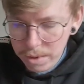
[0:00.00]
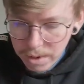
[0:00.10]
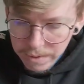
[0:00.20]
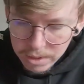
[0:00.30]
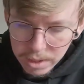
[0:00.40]

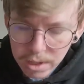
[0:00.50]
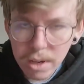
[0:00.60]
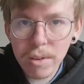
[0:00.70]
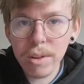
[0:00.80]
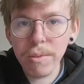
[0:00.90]
whatever's in
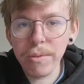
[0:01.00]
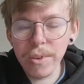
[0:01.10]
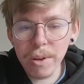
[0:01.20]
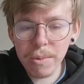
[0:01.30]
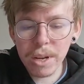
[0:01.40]
here. Another
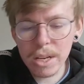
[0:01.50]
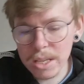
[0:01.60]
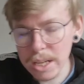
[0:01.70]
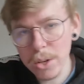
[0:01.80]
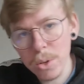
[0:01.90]
theme deck.
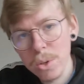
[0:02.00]
It's a little